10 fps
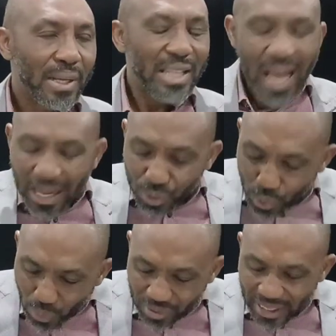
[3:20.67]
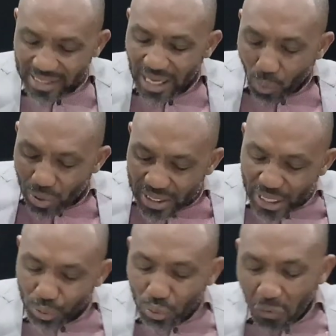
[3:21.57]
There are two things that we
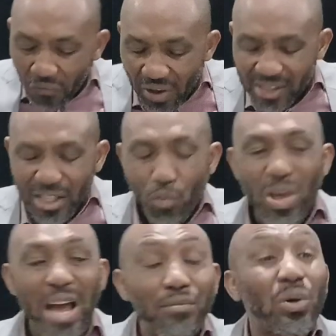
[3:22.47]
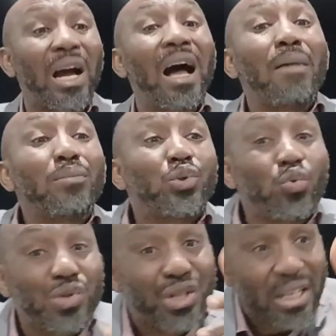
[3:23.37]
need to do. Firstly, we have to come
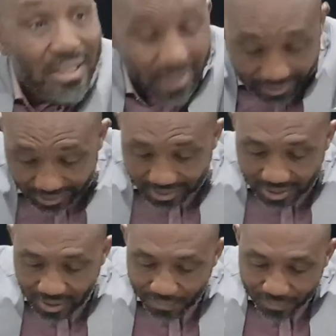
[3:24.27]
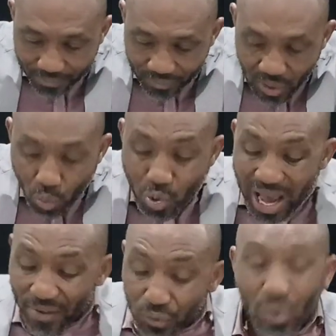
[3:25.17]
to Jesus. We
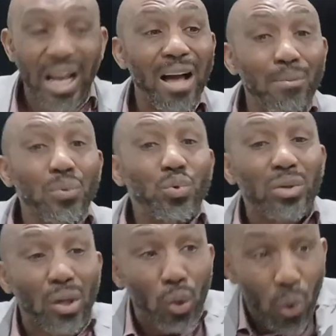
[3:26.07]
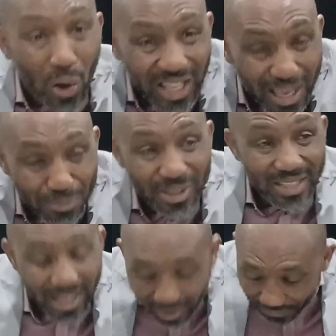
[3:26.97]
have to come to the Lord
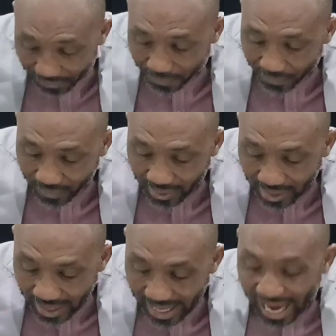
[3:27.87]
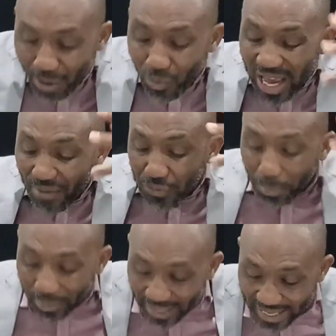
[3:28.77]
Himself, and we have
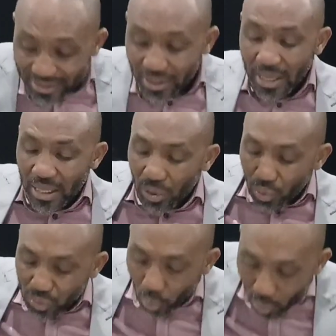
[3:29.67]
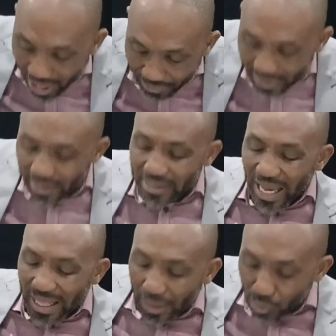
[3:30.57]
to place those weariness
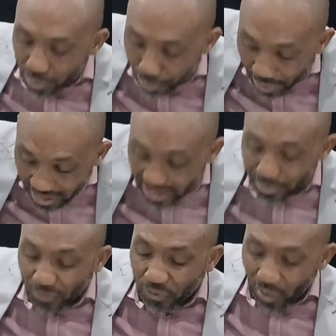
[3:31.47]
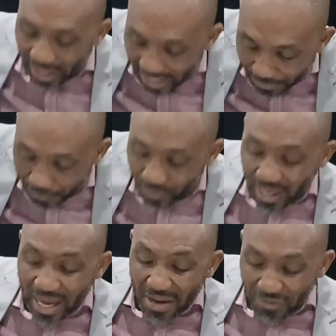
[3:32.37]
and those burdens before Him
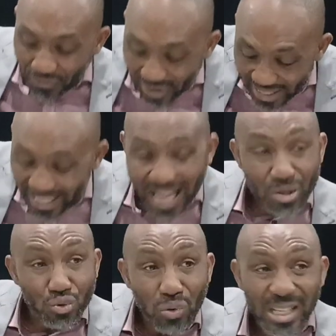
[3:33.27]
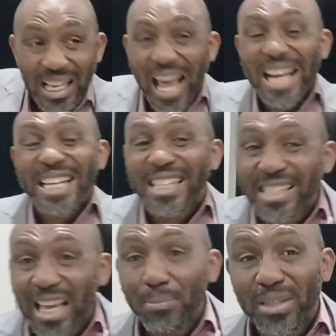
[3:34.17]
in faith and trust, and
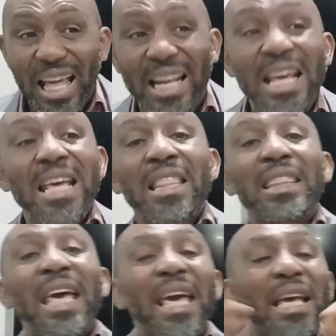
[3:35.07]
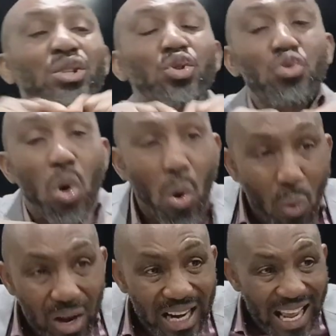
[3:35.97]
accept that there is no
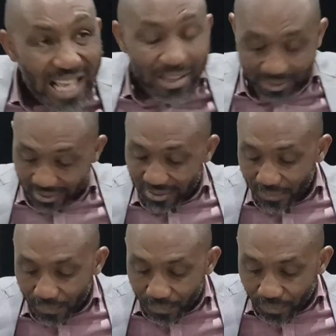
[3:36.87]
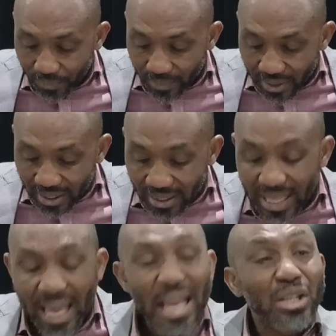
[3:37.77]
one else.
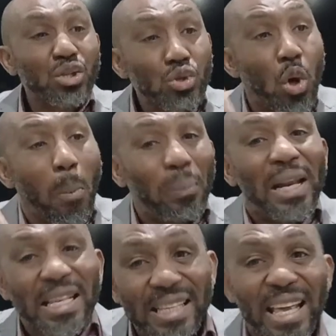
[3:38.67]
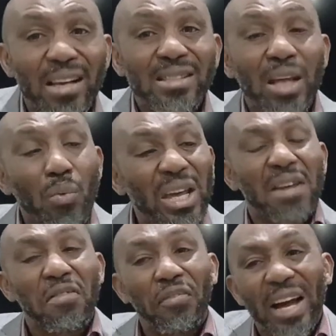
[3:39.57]
There is no place else that we
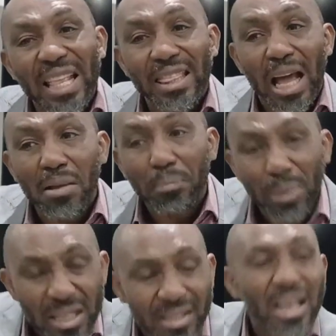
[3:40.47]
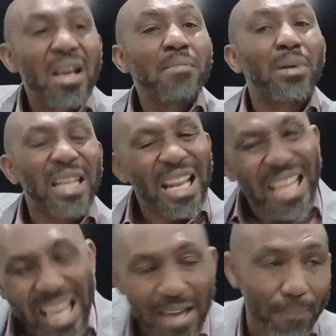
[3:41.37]
can find that peace but in
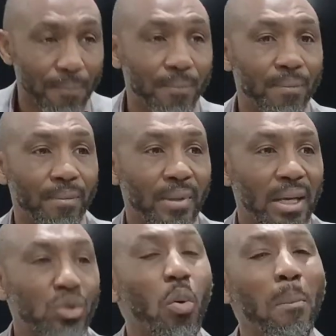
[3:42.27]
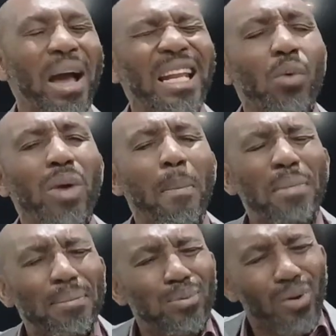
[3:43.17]
Him. No matter where
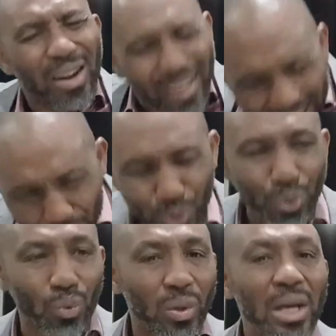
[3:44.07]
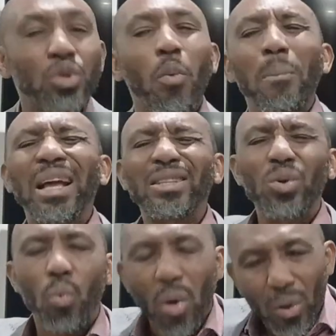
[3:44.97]
people run to, no
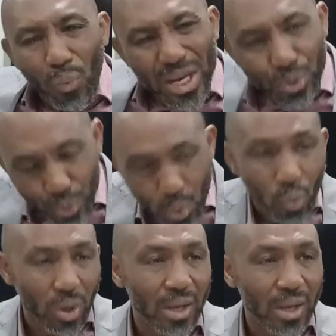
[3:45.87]
matter what we do,